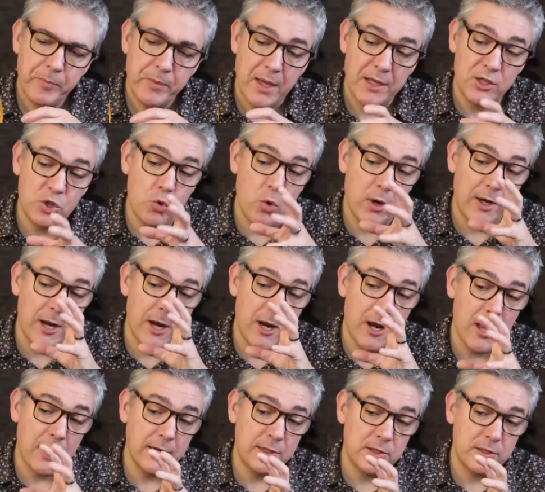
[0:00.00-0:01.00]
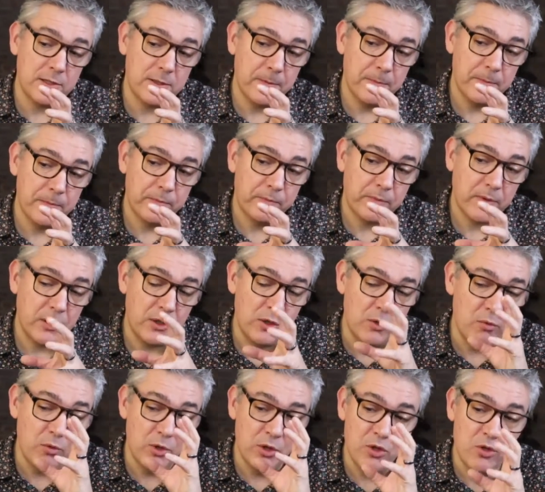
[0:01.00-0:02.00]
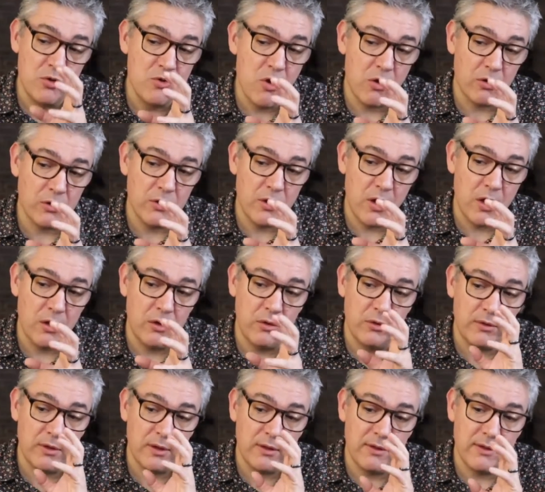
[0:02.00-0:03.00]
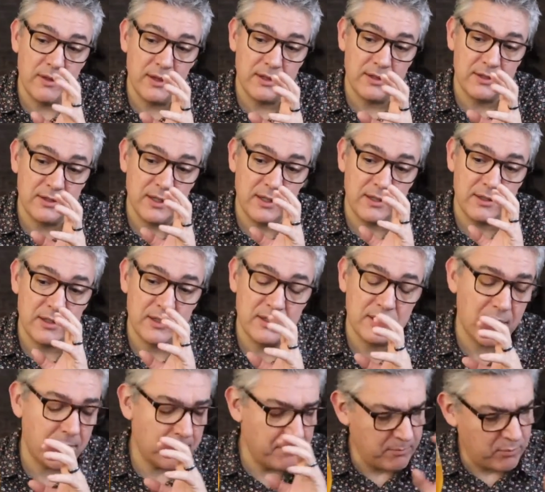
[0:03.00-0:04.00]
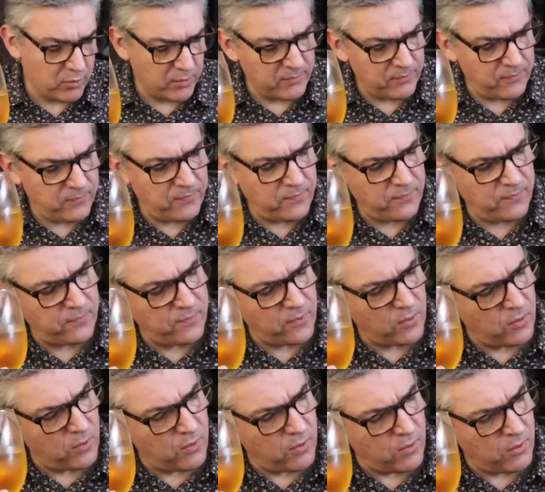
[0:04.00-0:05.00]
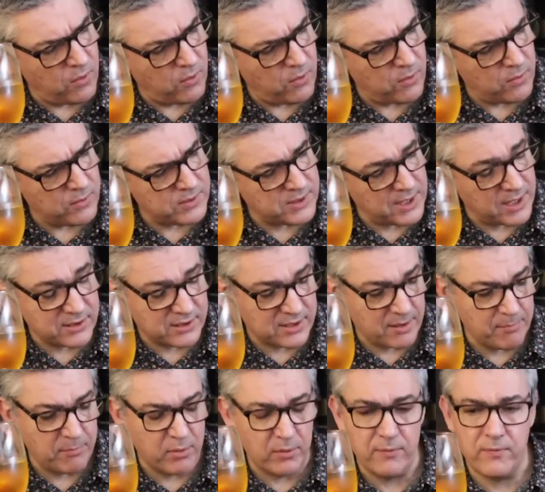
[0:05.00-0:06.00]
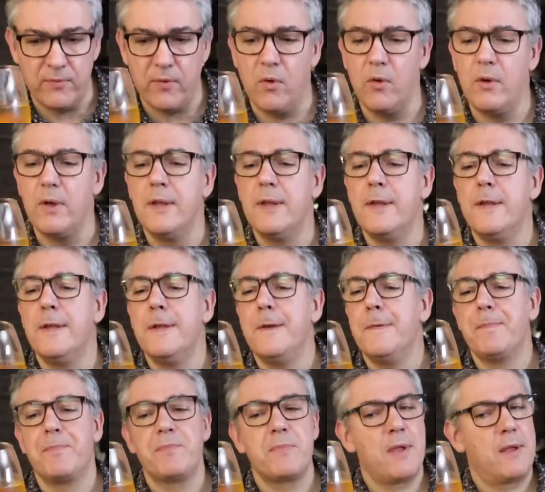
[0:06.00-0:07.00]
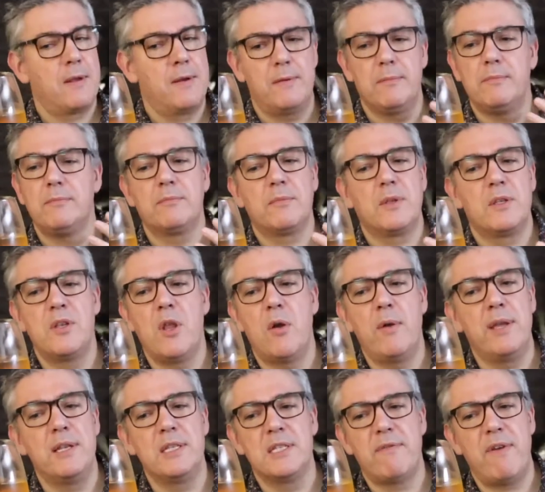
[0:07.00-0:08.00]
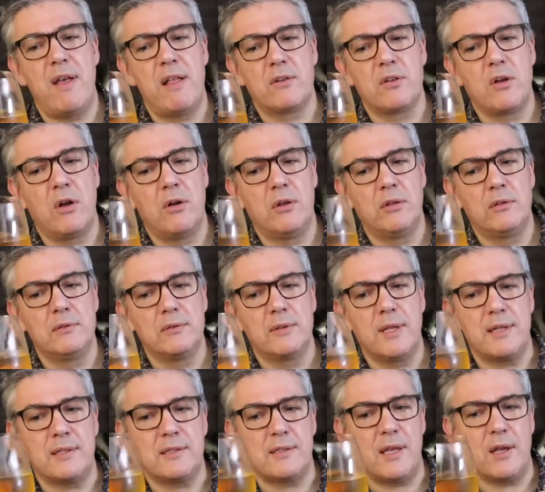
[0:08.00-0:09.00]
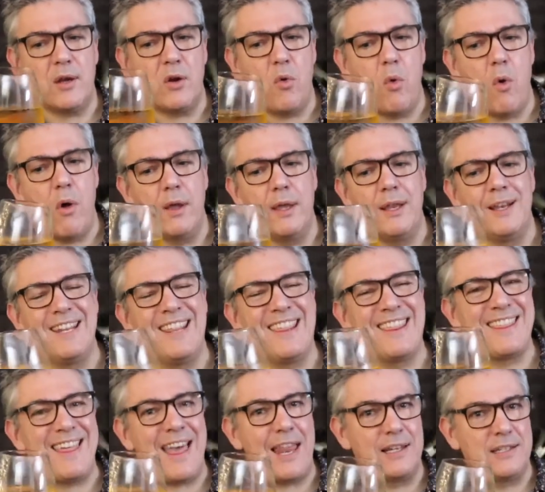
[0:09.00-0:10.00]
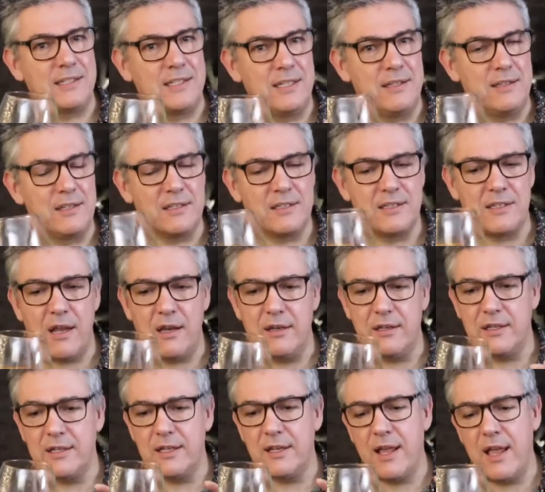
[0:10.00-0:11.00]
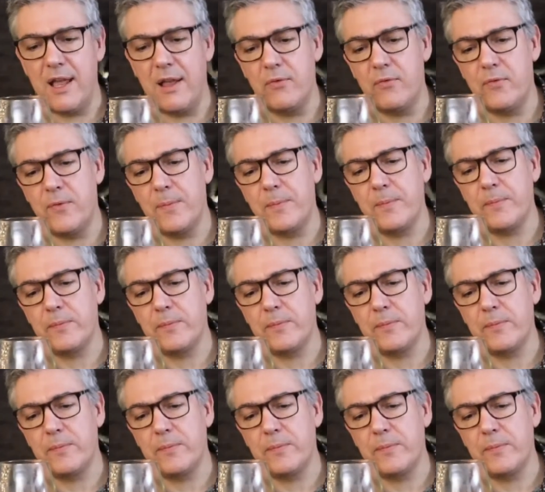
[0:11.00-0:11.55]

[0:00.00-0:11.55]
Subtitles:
It's quite a light. You would not know that this is a 7.4. Yeah, 7.4. No hint of alcohol. That's that quiet lethality that cider can have.